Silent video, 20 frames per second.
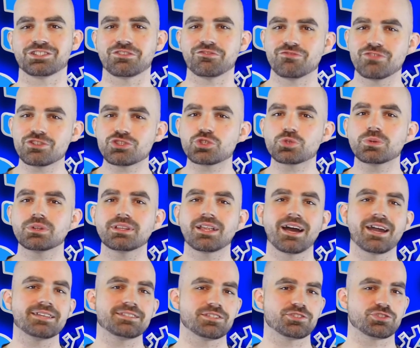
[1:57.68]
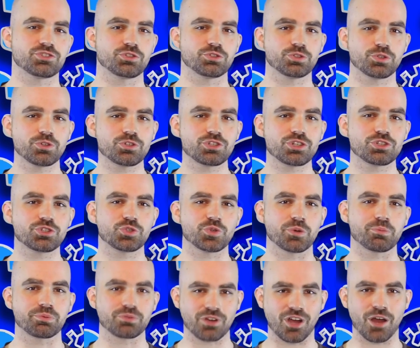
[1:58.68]
to visualize a solution to
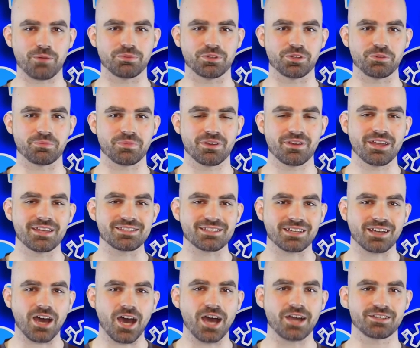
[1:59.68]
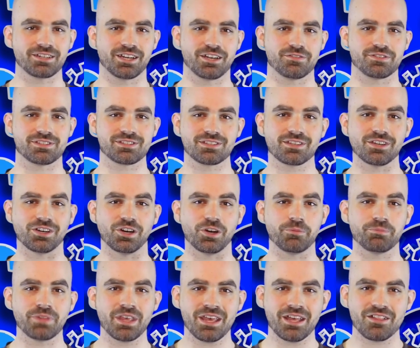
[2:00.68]
a problem is a cognitive
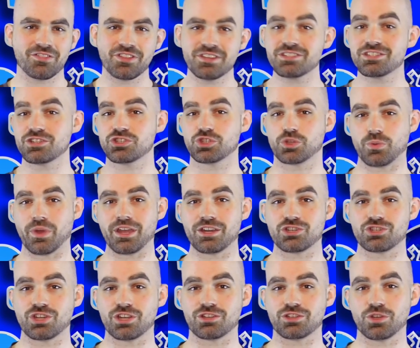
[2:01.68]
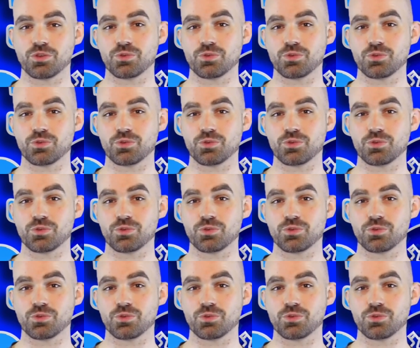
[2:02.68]
skill. This situation